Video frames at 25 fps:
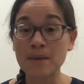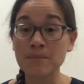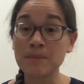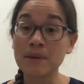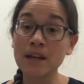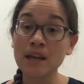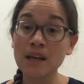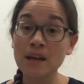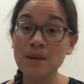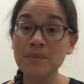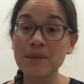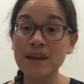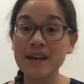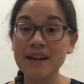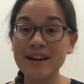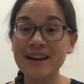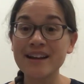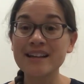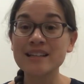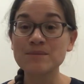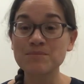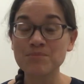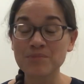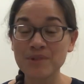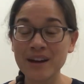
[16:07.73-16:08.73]
And it can be a nice
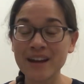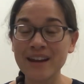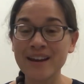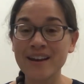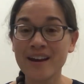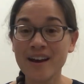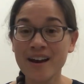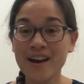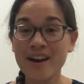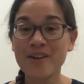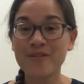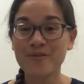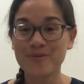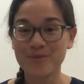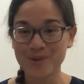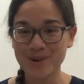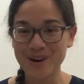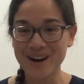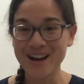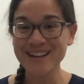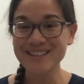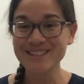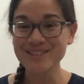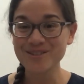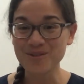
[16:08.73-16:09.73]
break for
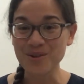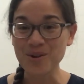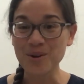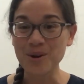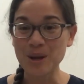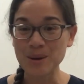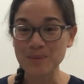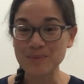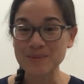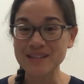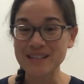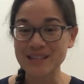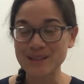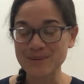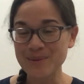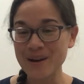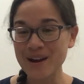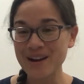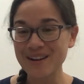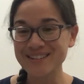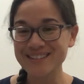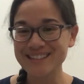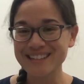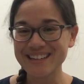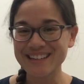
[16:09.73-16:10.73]
us grown-ups as
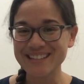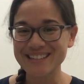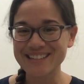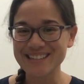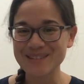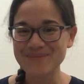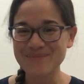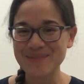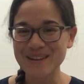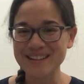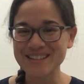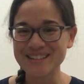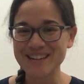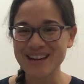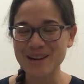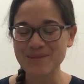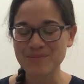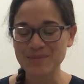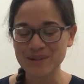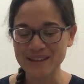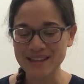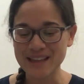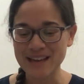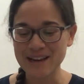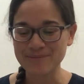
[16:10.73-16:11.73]
well to get to spend time
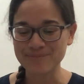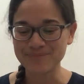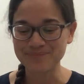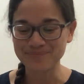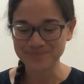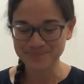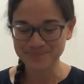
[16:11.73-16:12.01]
with them.